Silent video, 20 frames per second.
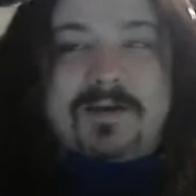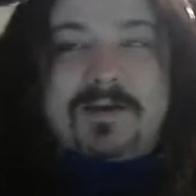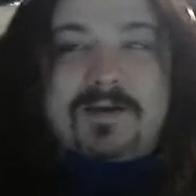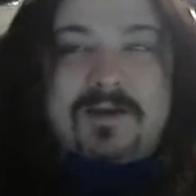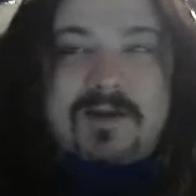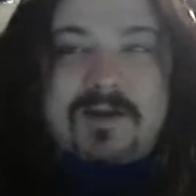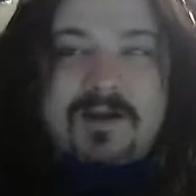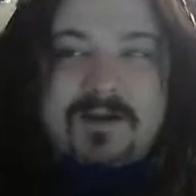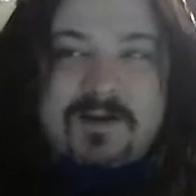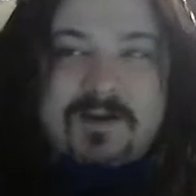
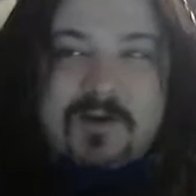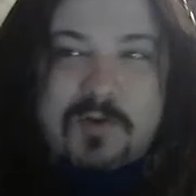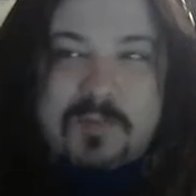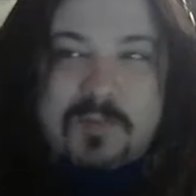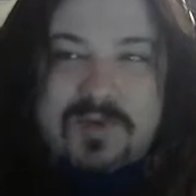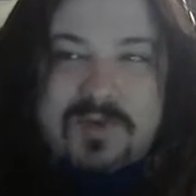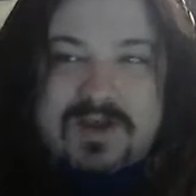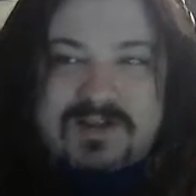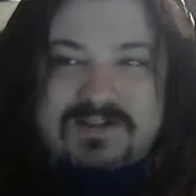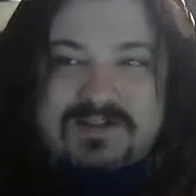Alright, going
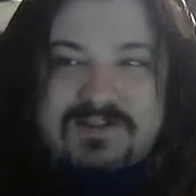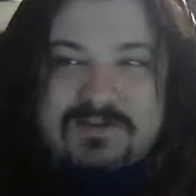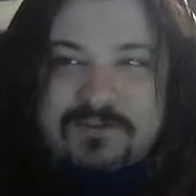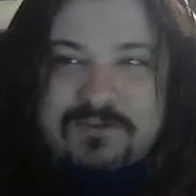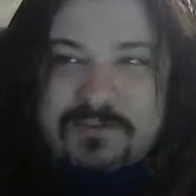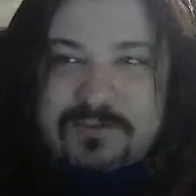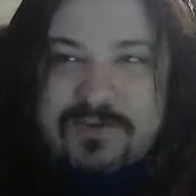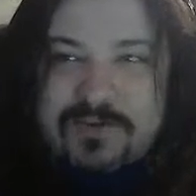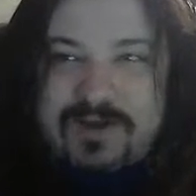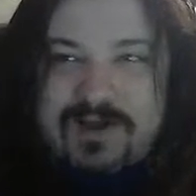back
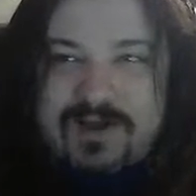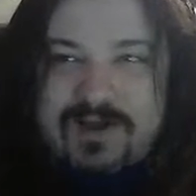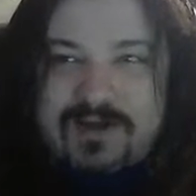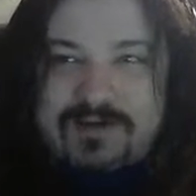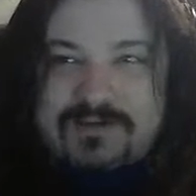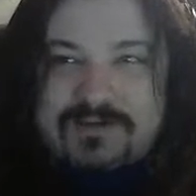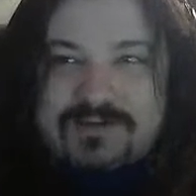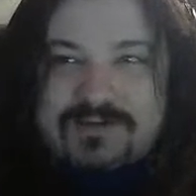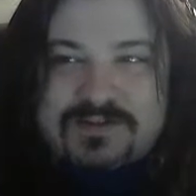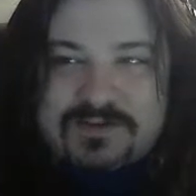to
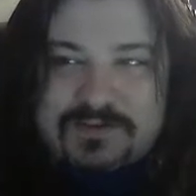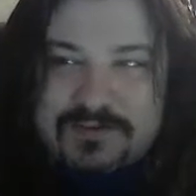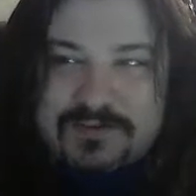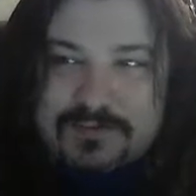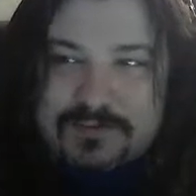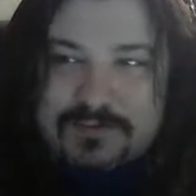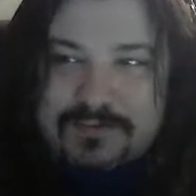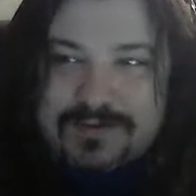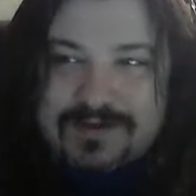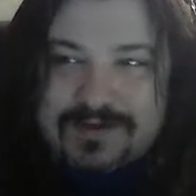how
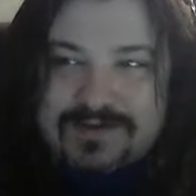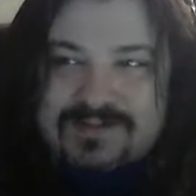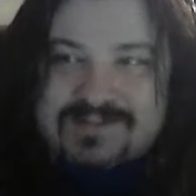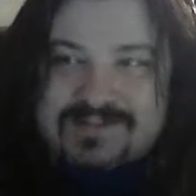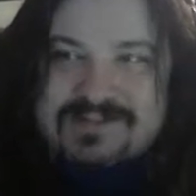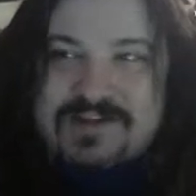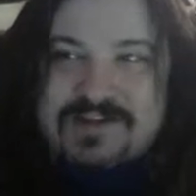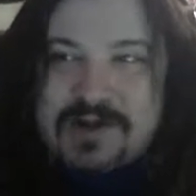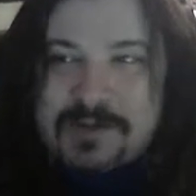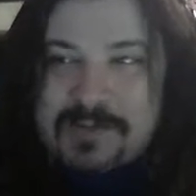to
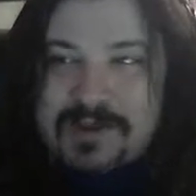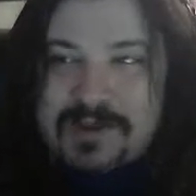disarm a